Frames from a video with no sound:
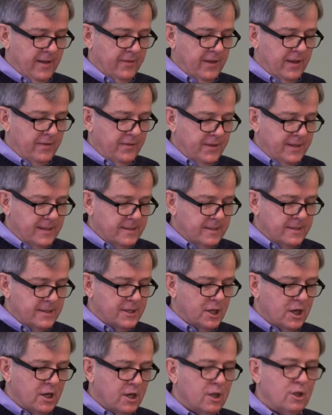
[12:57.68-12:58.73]
then this is
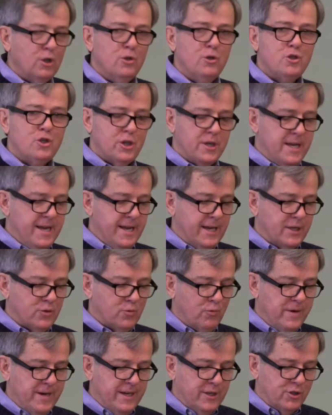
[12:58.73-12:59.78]
the conclusion he has
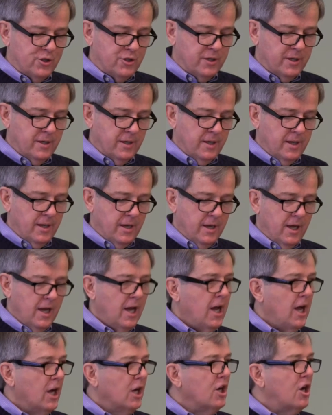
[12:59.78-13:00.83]
reached.
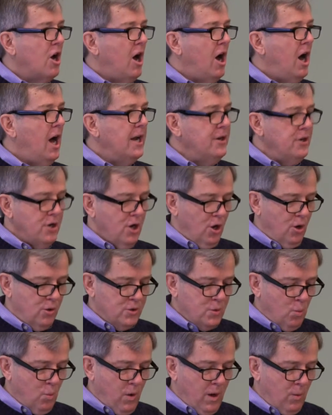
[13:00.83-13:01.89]
God
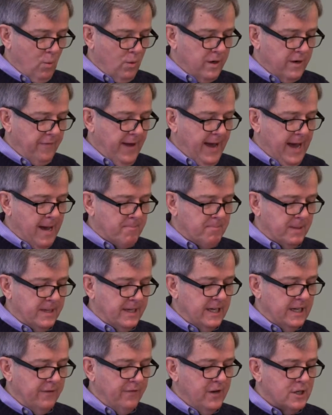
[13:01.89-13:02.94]
knows what would have happened
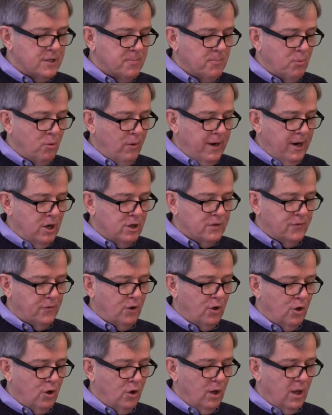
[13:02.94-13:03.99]
if his prayers
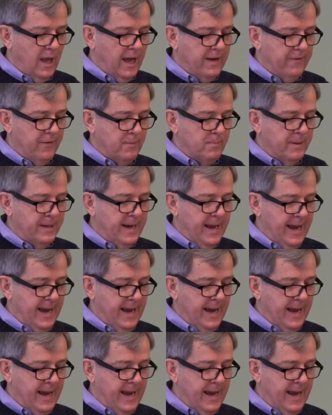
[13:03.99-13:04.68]
for her life had been